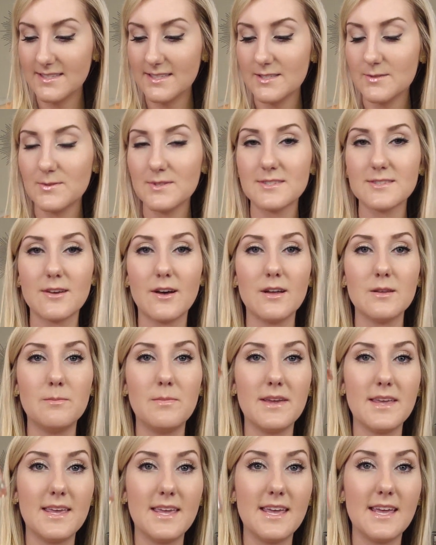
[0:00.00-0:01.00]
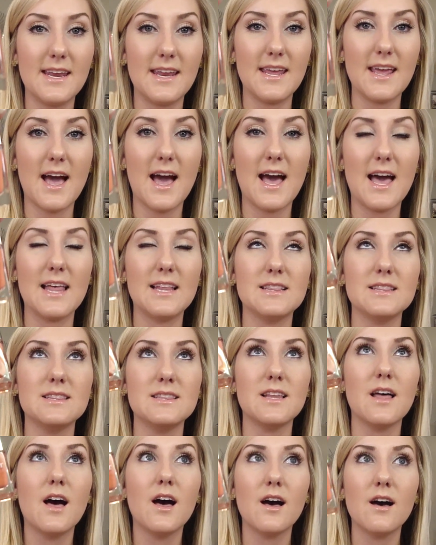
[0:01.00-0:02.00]
This one's called Bikini. I
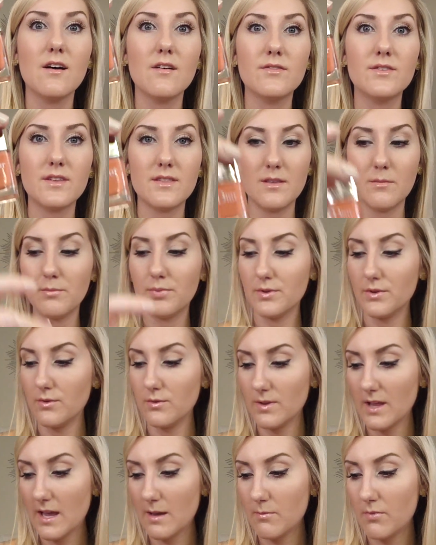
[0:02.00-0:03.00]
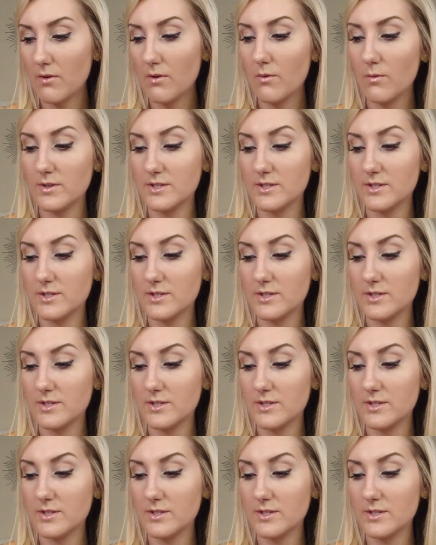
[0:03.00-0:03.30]
loved the blue label,